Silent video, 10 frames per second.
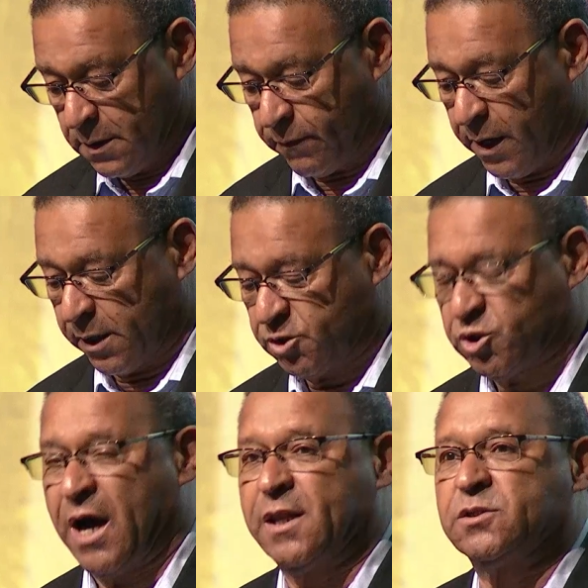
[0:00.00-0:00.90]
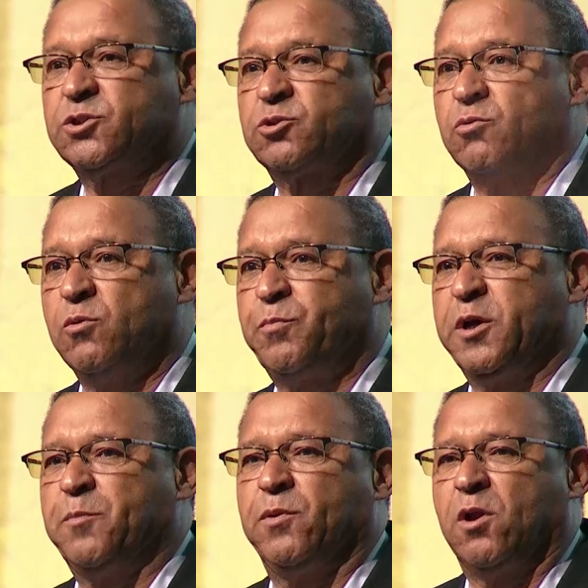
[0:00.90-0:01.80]
They are a challenge to
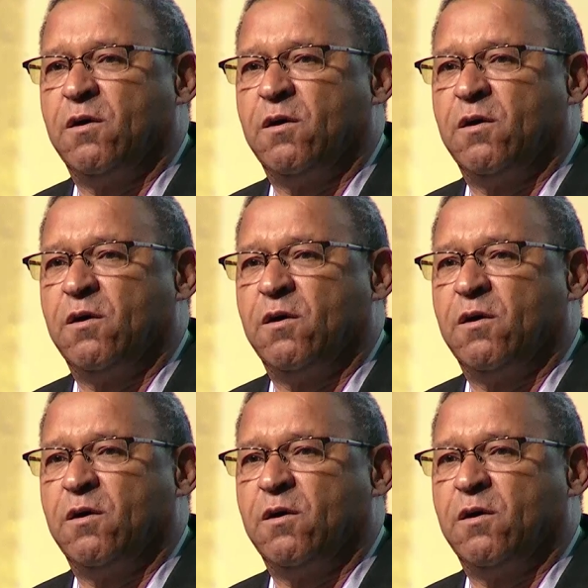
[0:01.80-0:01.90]
people